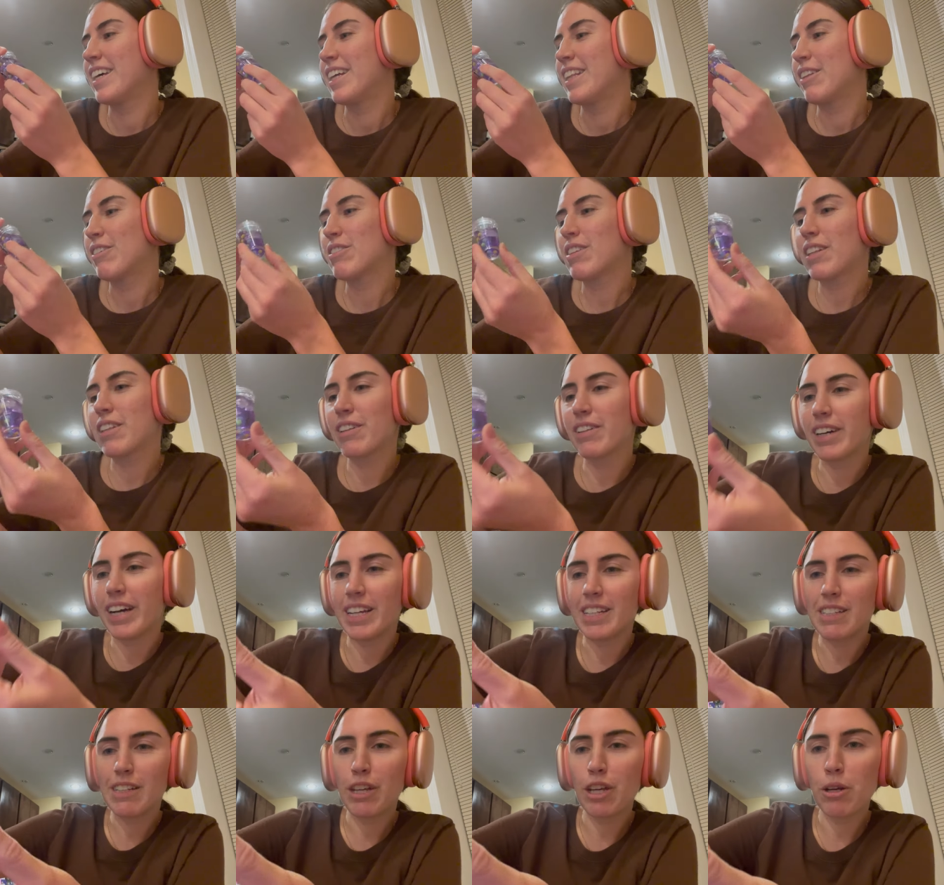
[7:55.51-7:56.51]
There's like little
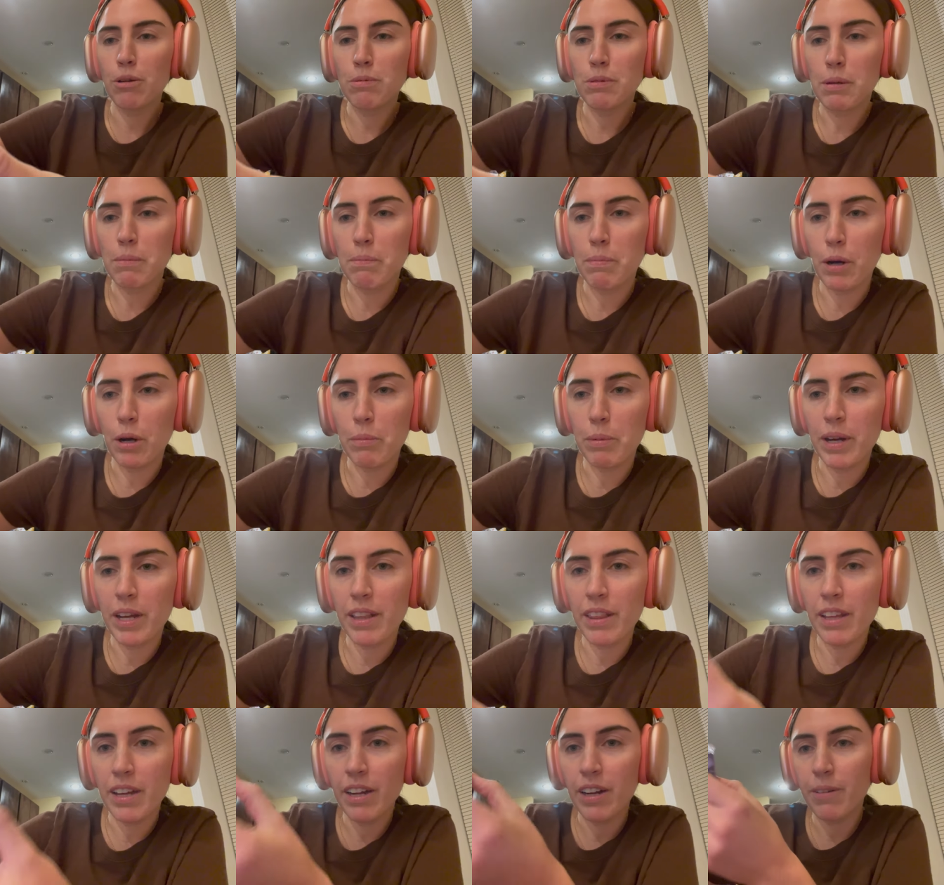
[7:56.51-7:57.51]
ice cubes and boba
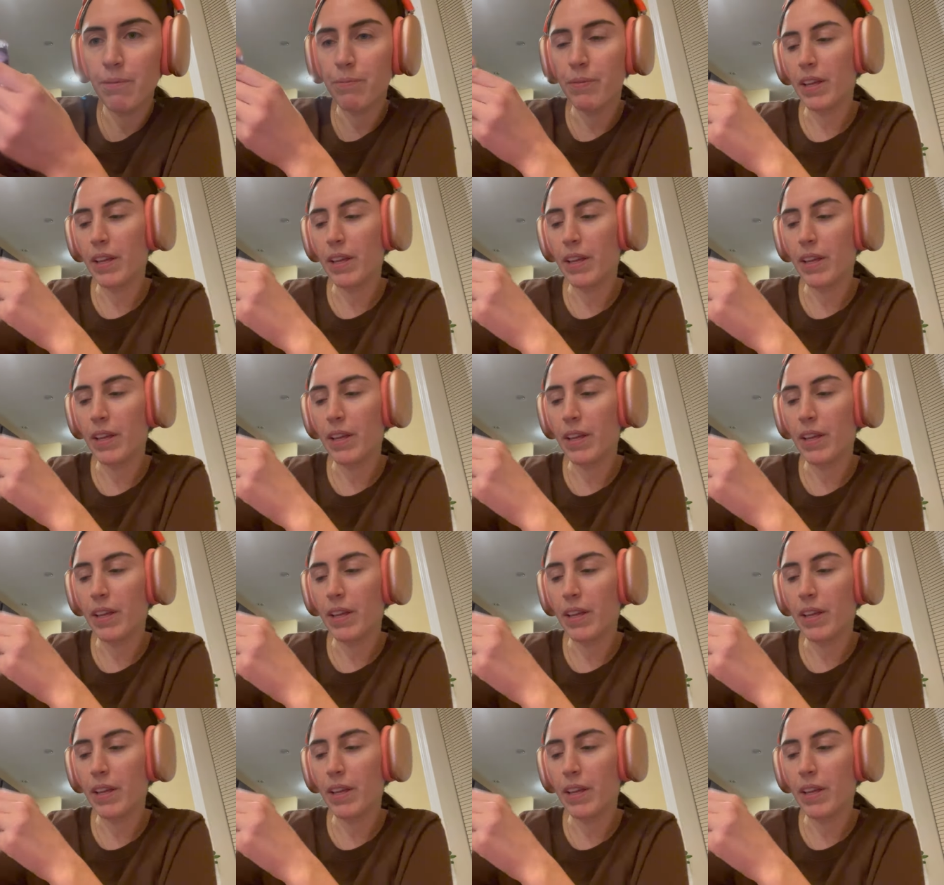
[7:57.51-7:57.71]
in there.